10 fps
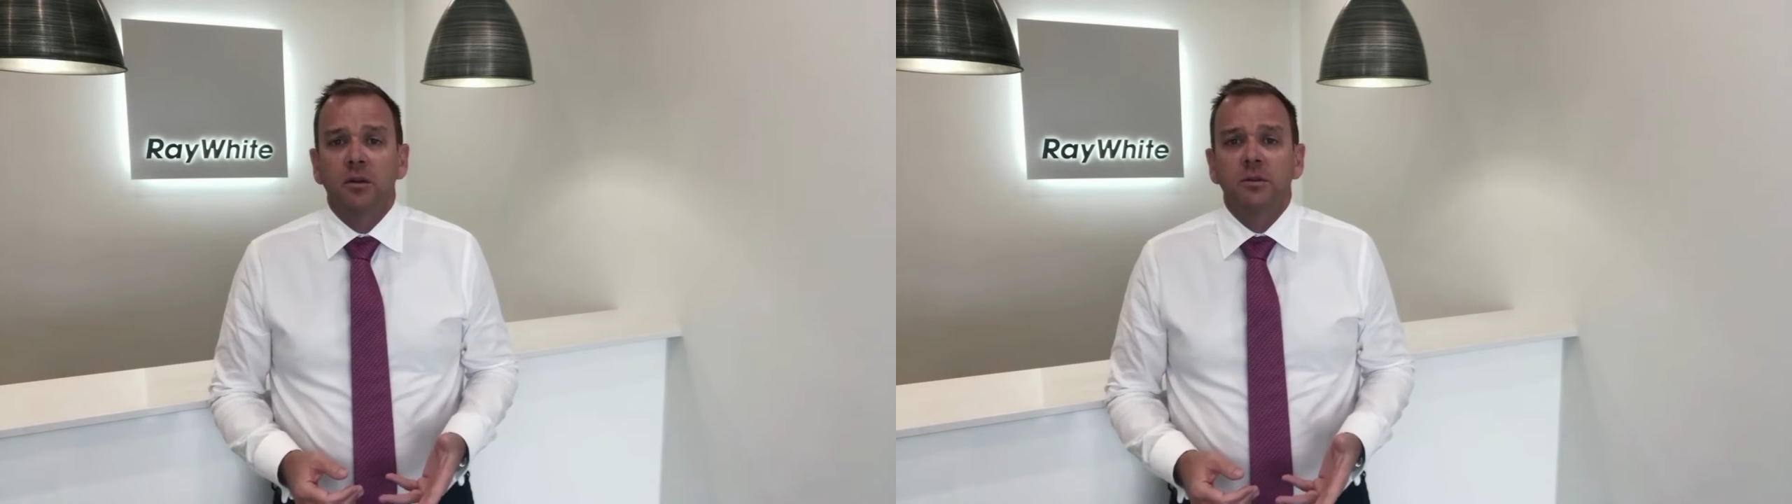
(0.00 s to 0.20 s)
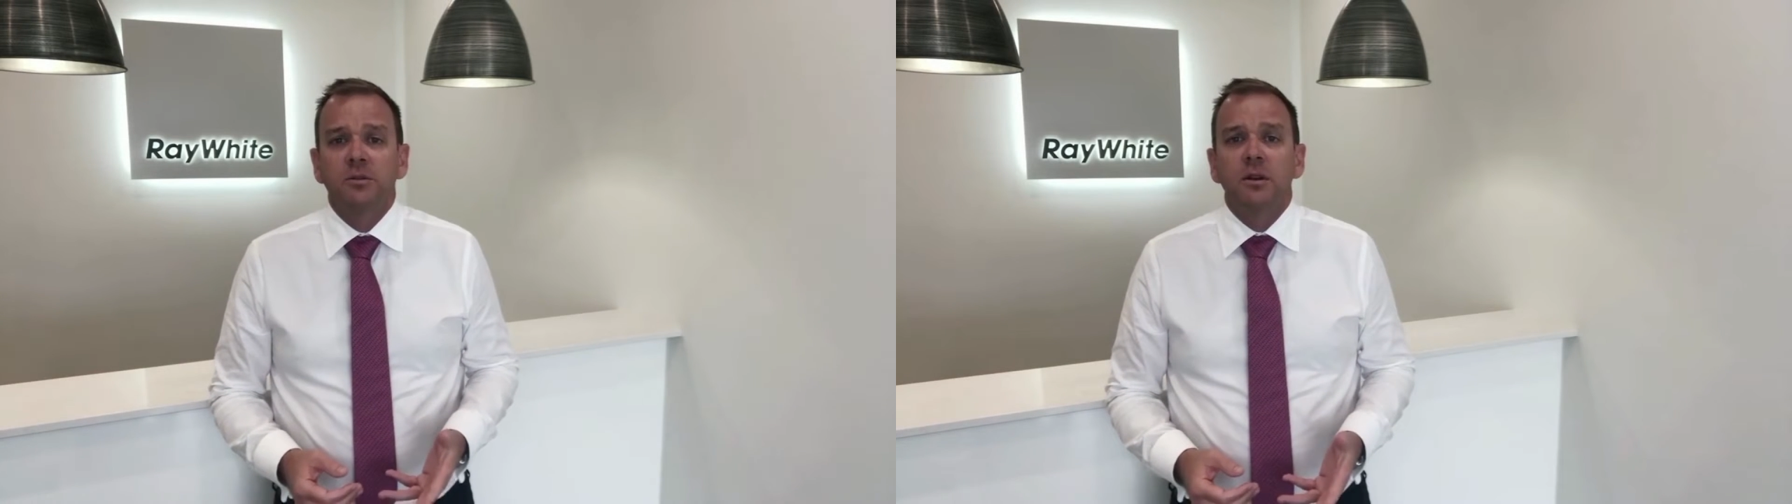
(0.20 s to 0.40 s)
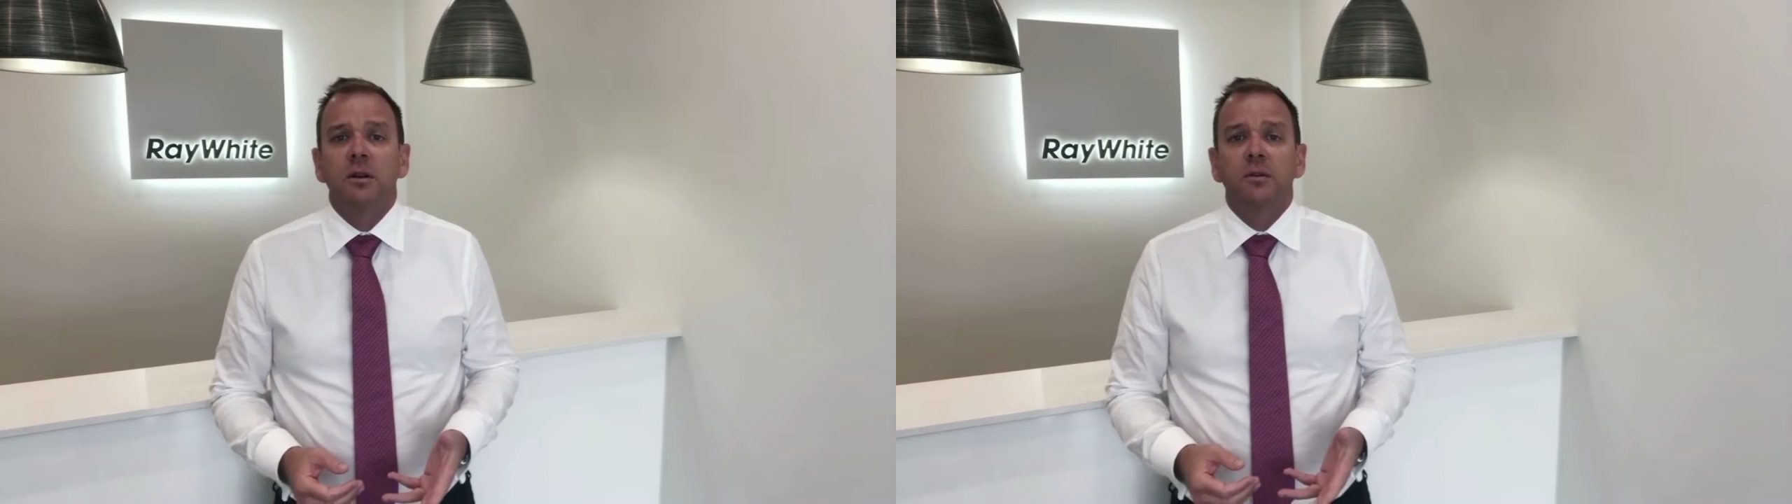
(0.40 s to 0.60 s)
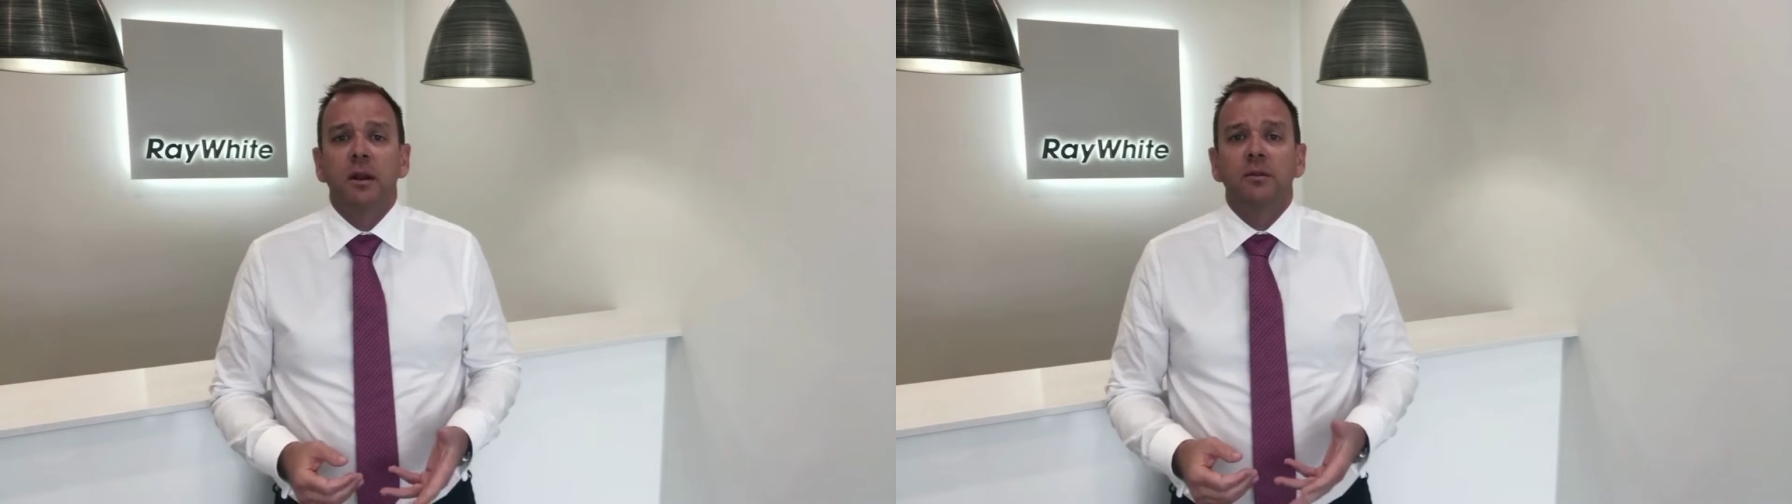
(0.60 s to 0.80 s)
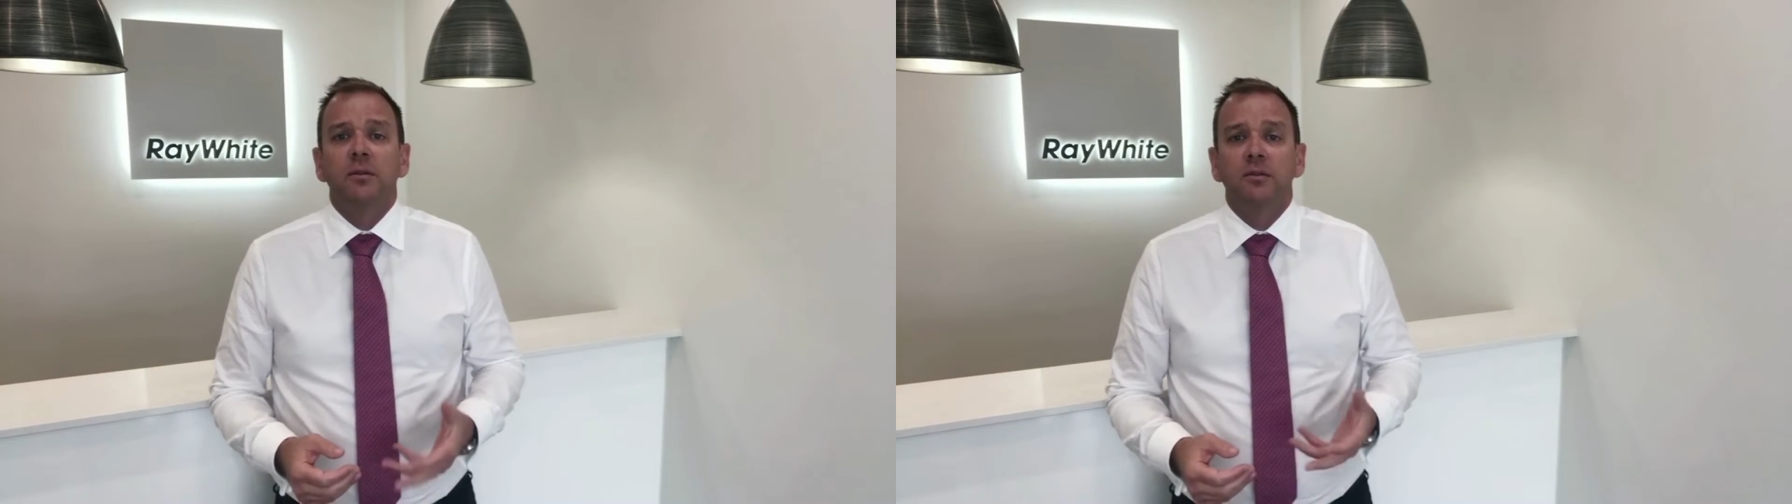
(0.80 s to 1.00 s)
commentary
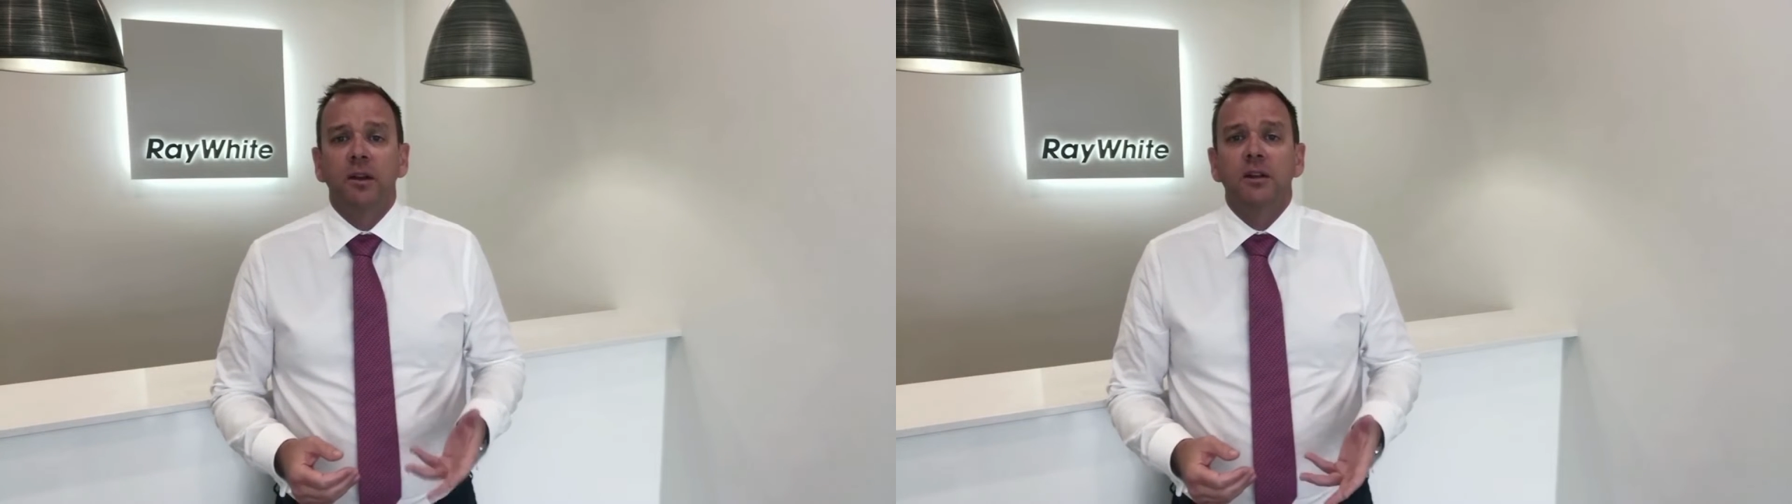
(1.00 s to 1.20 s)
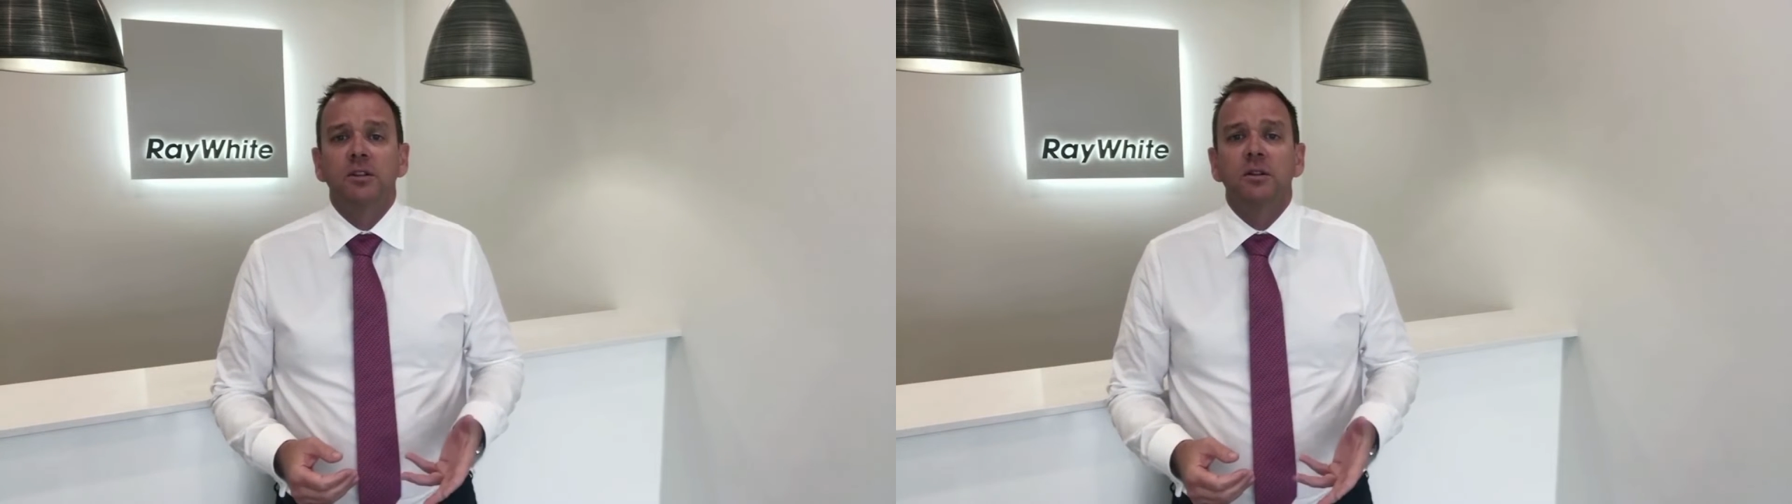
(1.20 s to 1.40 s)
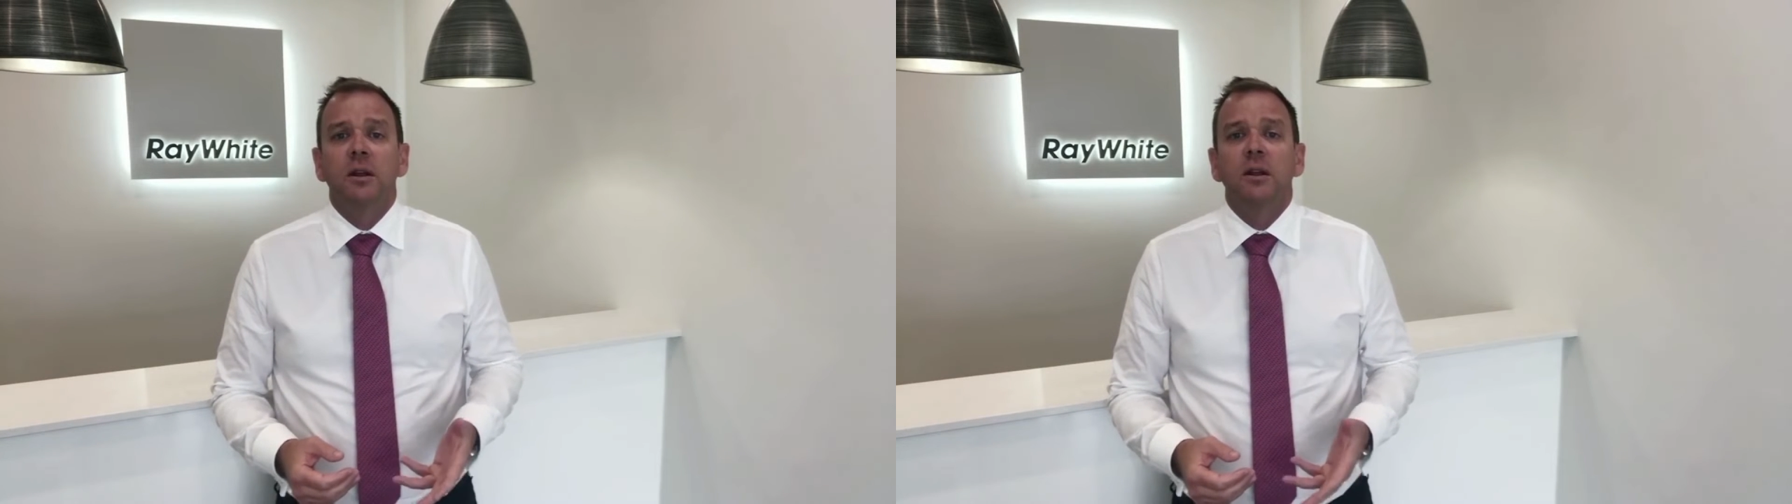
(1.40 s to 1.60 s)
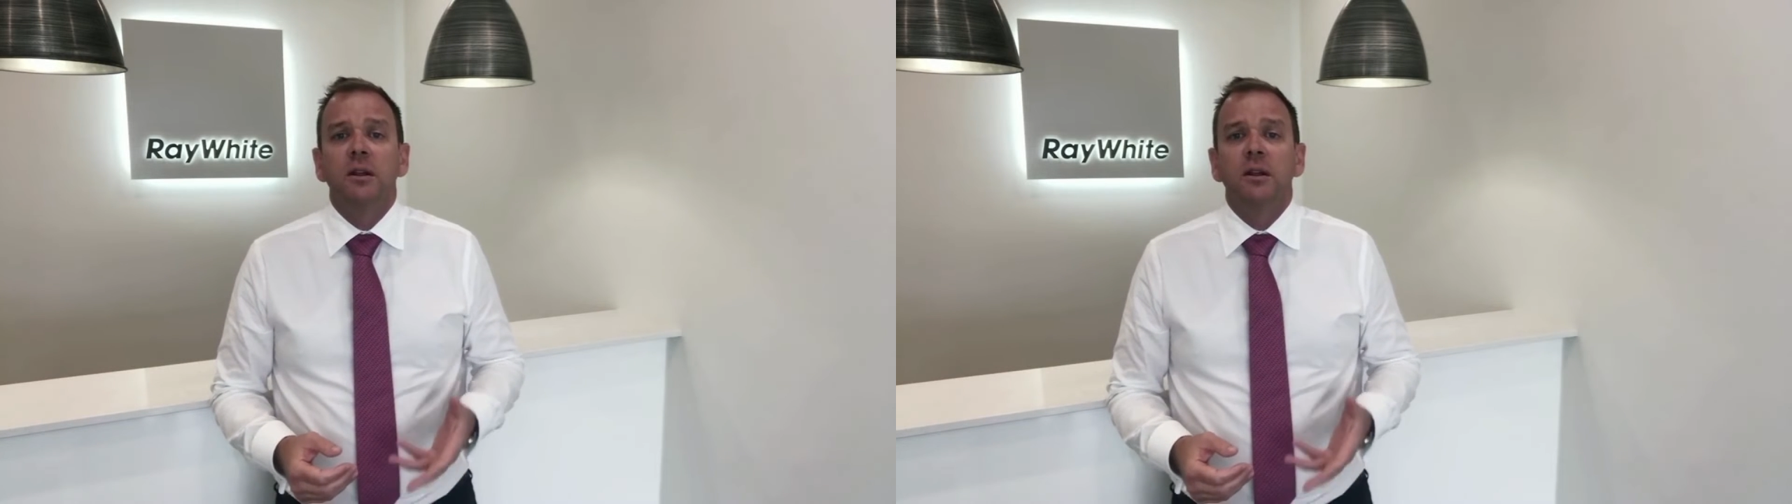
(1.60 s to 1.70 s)
around inflation